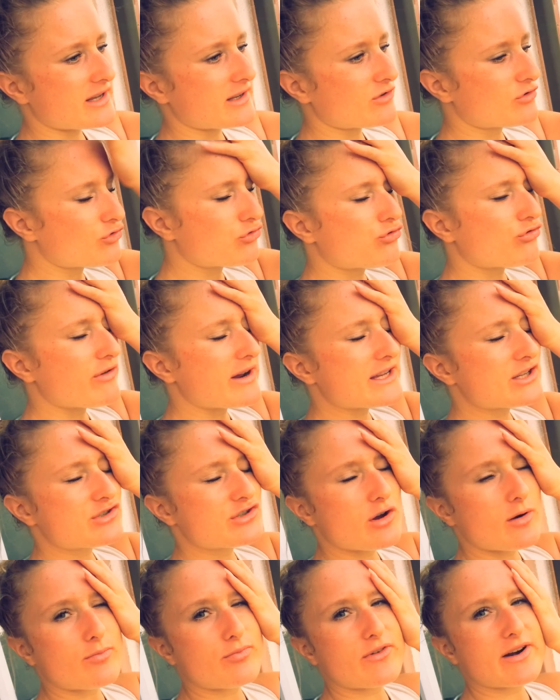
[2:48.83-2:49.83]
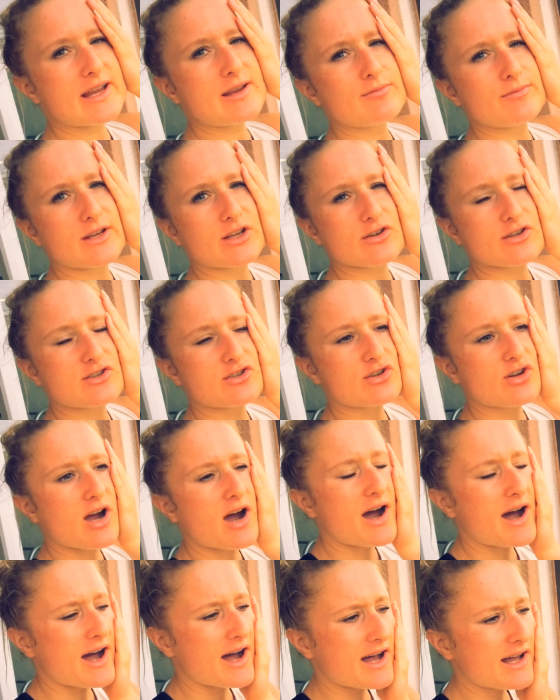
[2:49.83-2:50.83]
and crash your brain because you
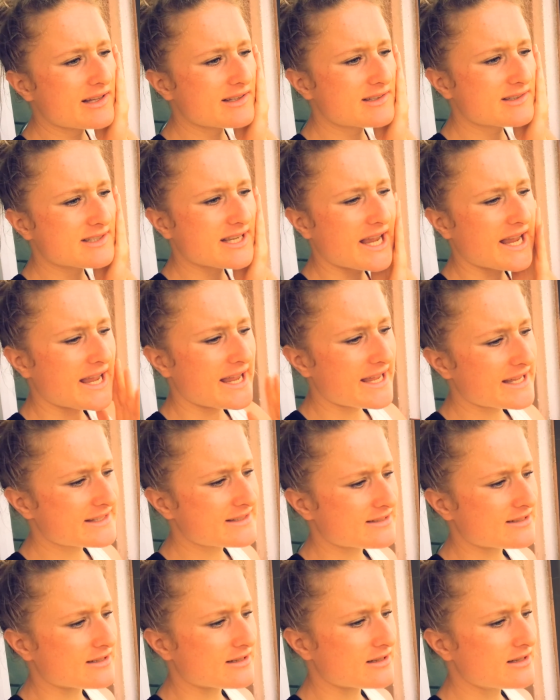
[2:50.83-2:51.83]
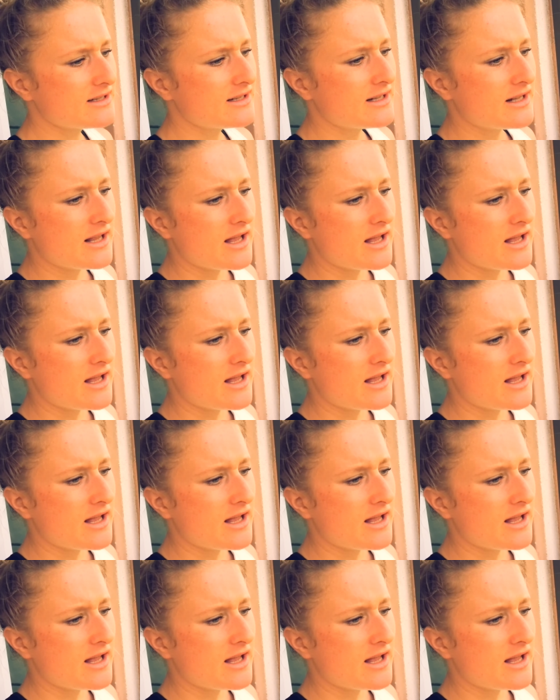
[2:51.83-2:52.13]
can't handle